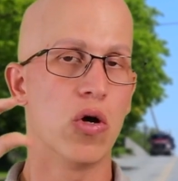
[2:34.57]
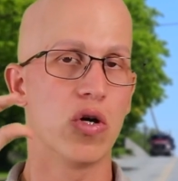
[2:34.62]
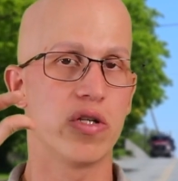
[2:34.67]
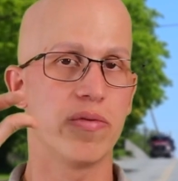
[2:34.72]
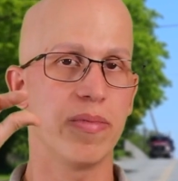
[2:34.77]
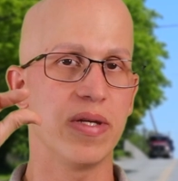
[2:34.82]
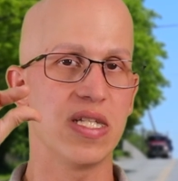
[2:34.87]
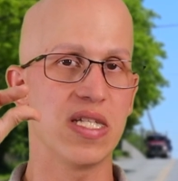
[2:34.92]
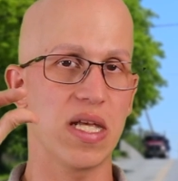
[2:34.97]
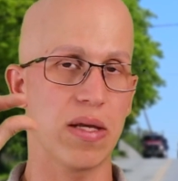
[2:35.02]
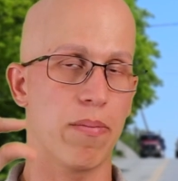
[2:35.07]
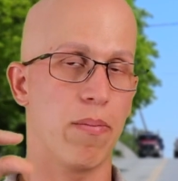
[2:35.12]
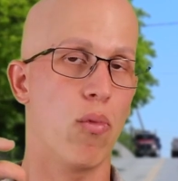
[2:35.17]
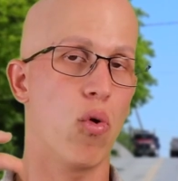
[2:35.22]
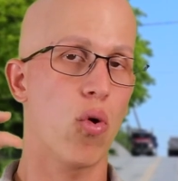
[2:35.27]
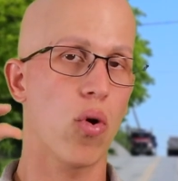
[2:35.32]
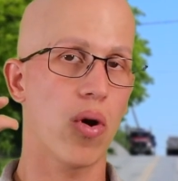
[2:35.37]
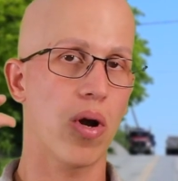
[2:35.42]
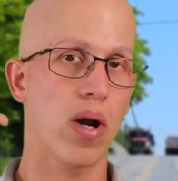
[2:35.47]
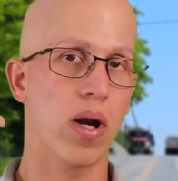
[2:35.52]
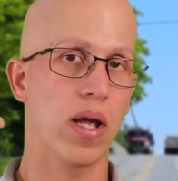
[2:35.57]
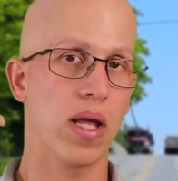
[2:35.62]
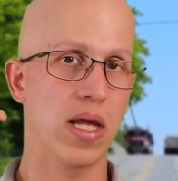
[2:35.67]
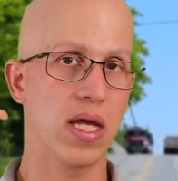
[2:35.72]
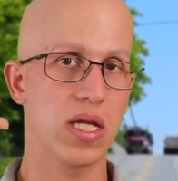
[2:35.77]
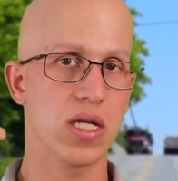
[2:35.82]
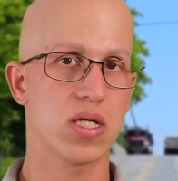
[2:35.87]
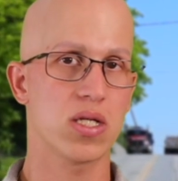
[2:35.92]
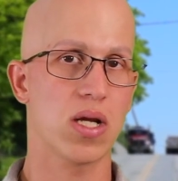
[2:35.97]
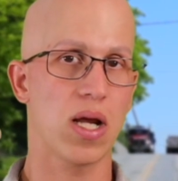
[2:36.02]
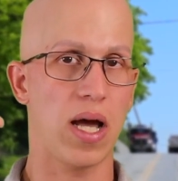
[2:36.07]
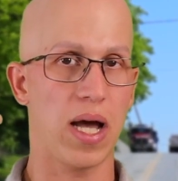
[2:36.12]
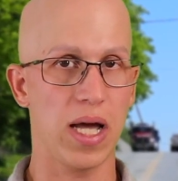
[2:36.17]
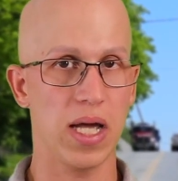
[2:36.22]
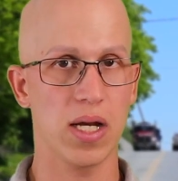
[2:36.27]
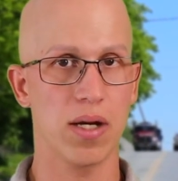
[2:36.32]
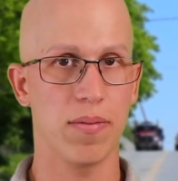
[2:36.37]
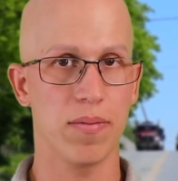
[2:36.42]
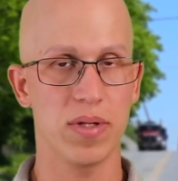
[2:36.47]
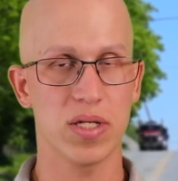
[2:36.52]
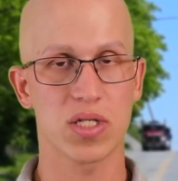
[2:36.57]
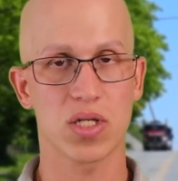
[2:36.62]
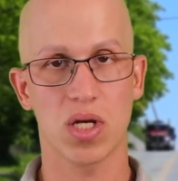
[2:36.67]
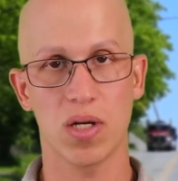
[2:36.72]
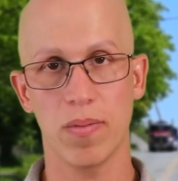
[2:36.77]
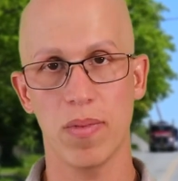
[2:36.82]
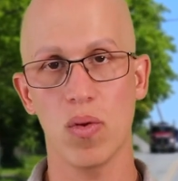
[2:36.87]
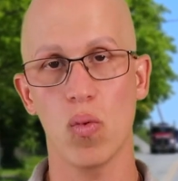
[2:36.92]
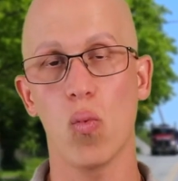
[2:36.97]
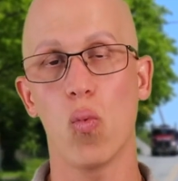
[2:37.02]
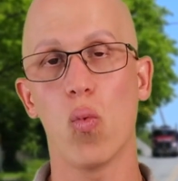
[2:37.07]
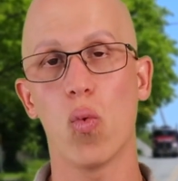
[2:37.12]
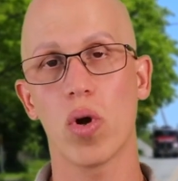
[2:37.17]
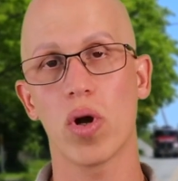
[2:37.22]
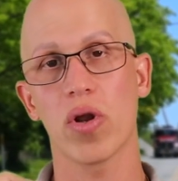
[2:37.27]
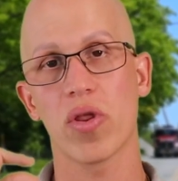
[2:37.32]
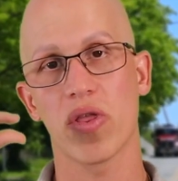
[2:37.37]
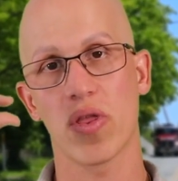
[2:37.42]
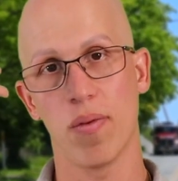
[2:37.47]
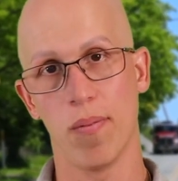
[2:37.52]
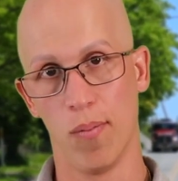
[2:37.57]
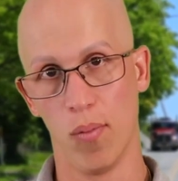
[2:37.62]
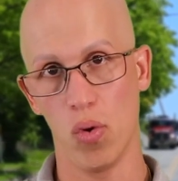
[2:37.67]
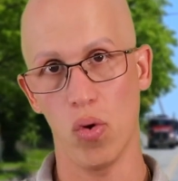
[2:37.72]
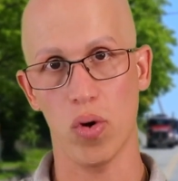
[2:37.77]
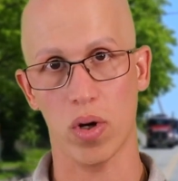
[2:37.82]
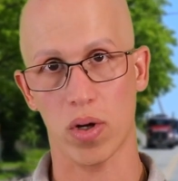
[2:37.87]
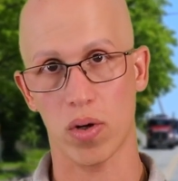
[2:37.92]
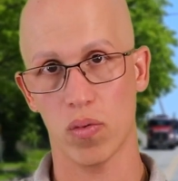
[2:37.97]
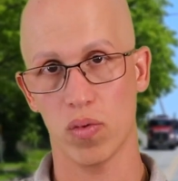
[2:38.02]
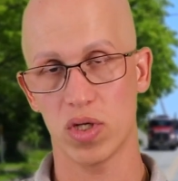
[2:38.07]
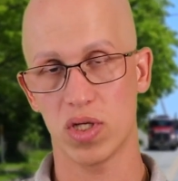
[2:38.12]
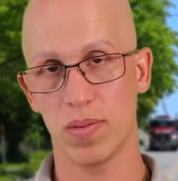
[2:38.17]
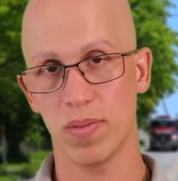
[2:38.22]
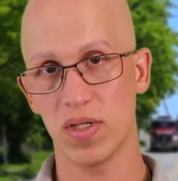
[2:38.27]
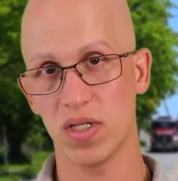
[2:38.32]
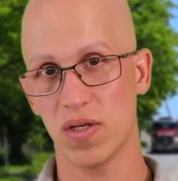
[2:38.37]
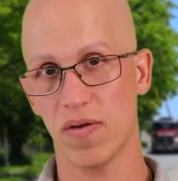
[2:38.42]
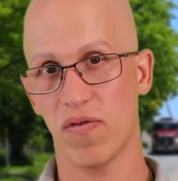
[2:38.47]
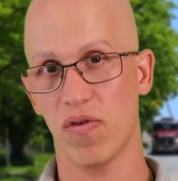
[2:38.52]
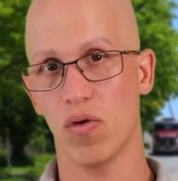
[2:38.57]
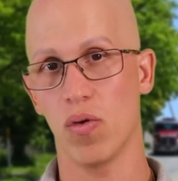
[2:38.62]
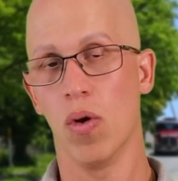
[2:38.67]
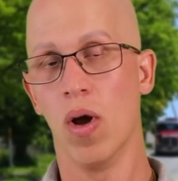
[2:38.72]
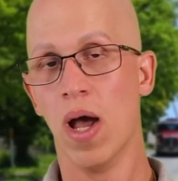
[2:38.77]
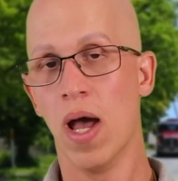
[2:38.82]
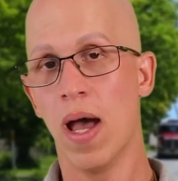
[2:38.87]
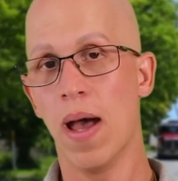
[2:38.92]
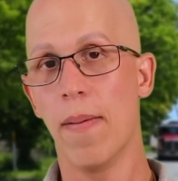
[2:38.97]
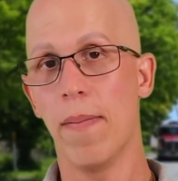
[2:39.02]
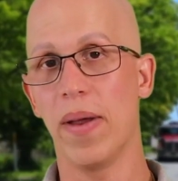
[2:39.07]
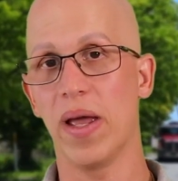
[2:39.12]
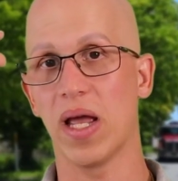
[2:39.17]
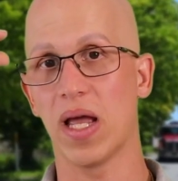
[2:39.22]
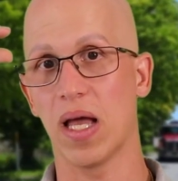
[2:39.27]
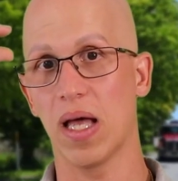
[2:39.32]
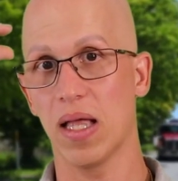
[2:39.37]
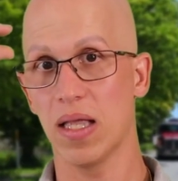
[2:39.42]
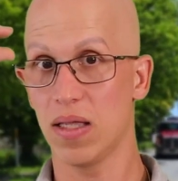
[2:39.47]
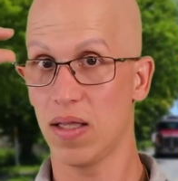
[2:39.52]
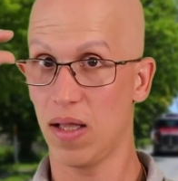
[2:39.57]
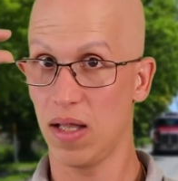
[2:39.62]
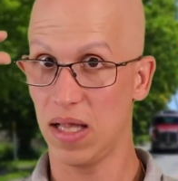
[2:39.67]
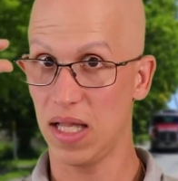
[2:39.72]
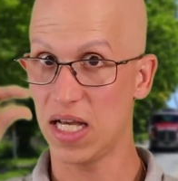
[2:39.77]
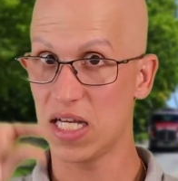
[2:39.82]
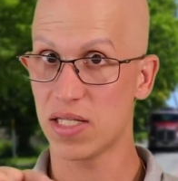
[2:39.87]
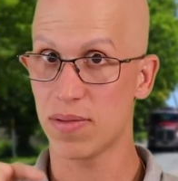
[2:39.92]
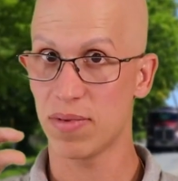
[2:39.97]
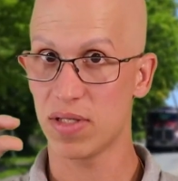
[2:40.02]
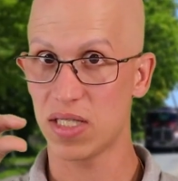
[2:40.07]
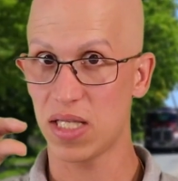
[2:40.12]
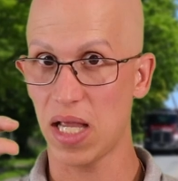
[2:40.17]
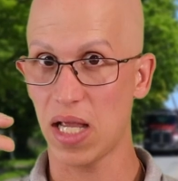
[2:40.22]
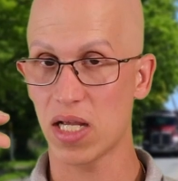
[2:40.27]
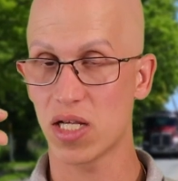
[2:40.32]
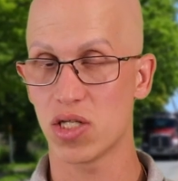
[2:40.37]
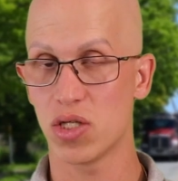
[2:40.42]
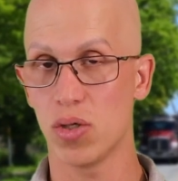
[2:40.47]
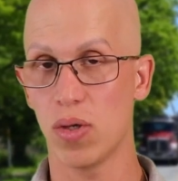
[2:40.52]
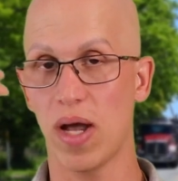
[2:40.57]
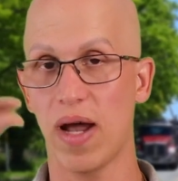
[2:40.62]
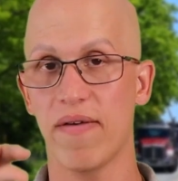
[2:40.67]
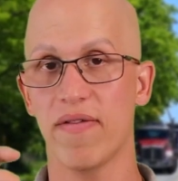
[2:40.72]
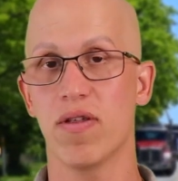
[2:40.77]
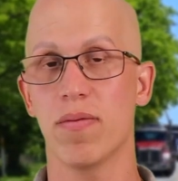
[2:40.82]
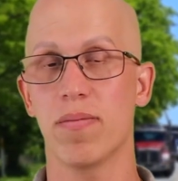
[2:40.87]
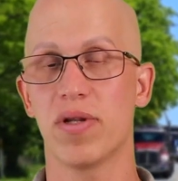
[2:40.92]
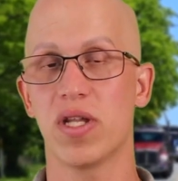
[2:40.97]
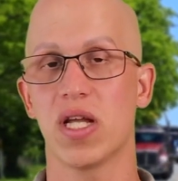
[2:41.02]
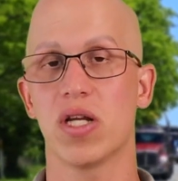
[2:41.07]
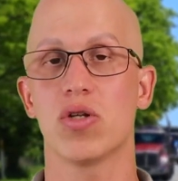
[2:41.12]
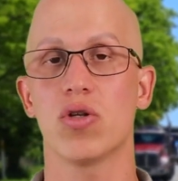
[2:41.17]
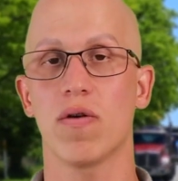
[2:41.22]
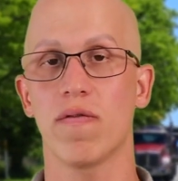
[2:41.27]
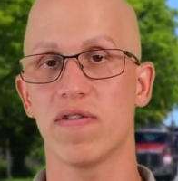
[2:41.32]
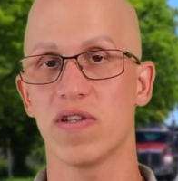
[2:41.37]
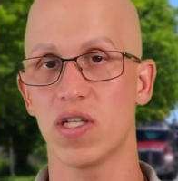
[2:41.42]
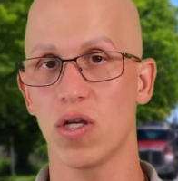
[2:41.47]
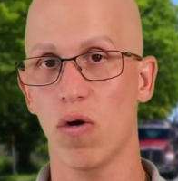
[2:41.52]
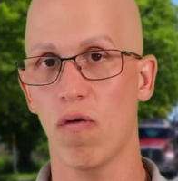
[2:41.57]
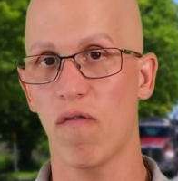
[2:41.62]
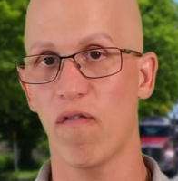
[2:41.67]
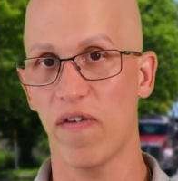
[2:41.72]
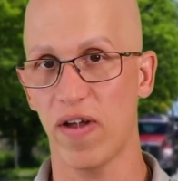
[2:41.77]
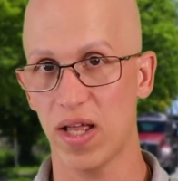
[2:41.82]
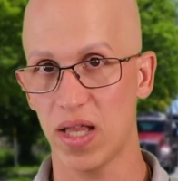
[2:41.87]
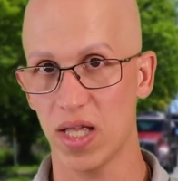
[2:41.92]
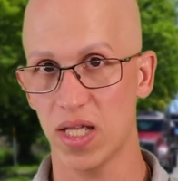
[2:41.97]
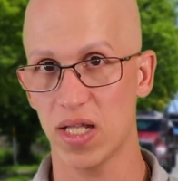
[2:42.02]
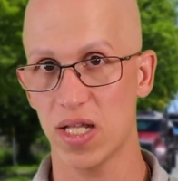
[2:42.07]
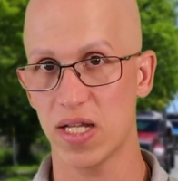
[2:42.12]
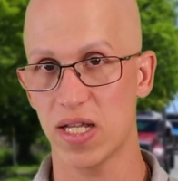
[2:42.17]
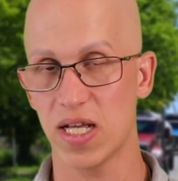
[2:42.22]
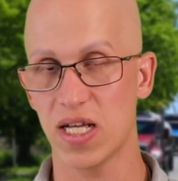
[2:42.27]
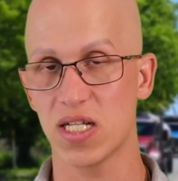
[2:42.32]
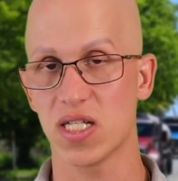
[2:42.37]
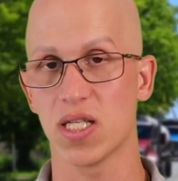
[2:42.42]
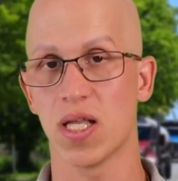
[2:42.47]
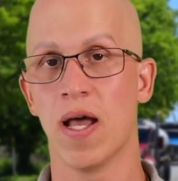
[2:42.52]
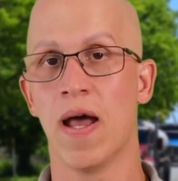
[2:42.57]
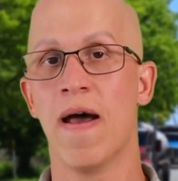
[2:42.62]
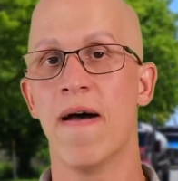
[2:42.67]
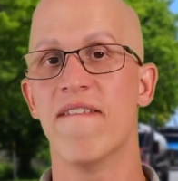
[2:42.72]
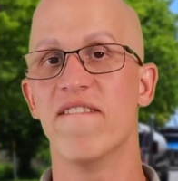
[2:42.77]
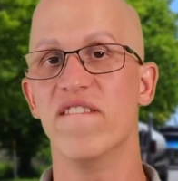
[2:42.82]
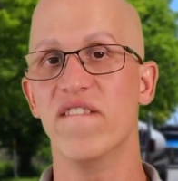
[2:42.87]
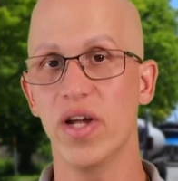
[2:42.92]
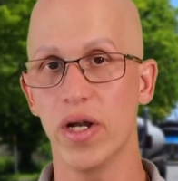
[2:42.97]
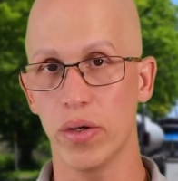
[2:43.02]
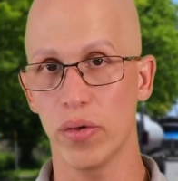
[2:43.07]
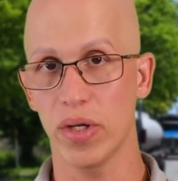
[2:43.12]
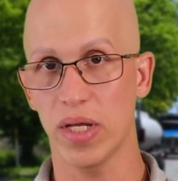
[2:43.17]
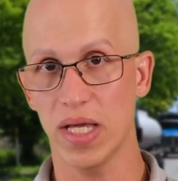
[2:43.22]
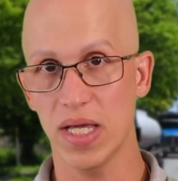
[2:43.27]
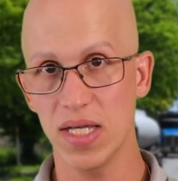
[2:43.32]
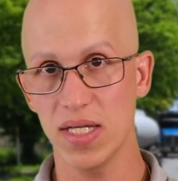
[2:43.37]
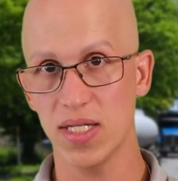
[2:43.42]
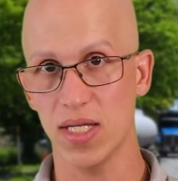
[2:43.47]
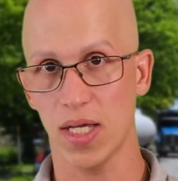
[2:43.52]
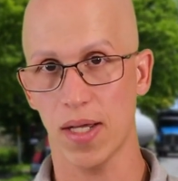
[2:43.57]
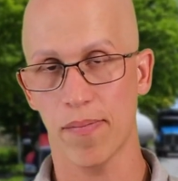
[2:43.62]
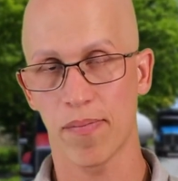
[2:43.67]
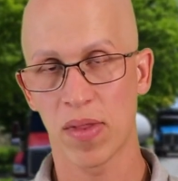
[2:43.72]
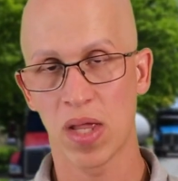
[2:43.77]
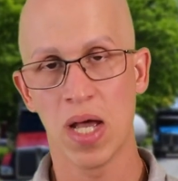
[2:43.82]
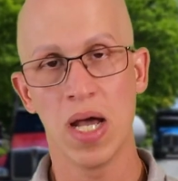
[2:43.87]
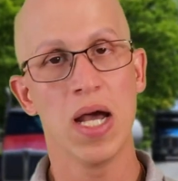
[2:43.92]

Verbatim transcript: which means more each item is going to be worth more, which means if you make less mistakes, you have the potential of still failing the test very easy.